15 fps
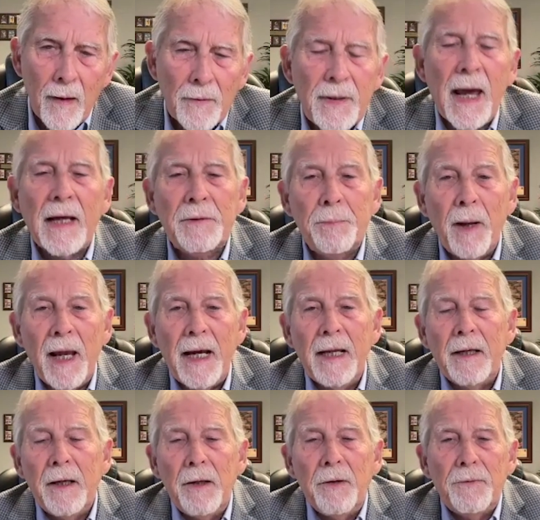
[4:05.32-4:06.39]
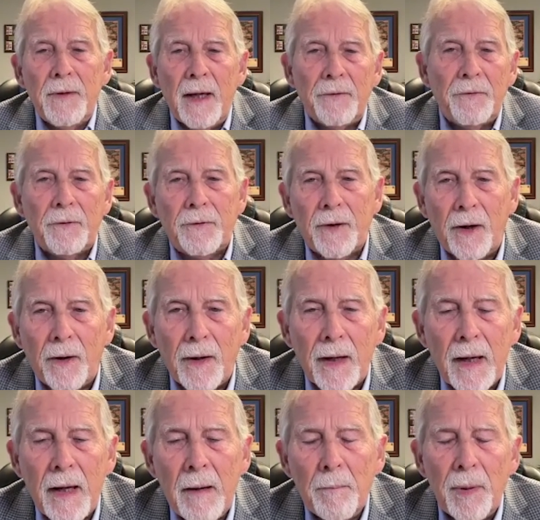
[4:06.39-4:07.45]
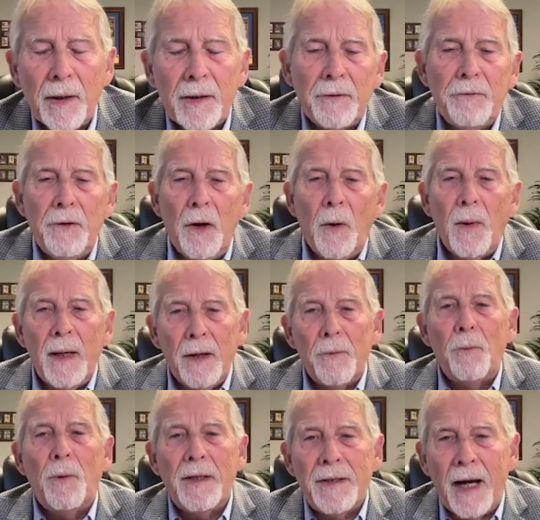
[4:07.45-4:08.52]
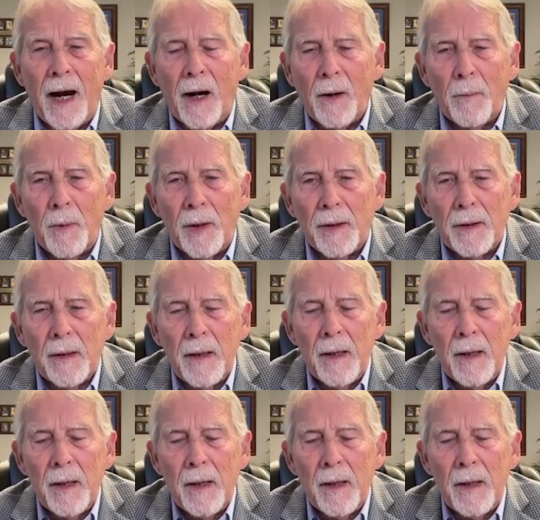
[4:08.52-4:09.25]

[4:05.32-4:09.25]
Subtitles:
Tax planning is necessary because, in retirement,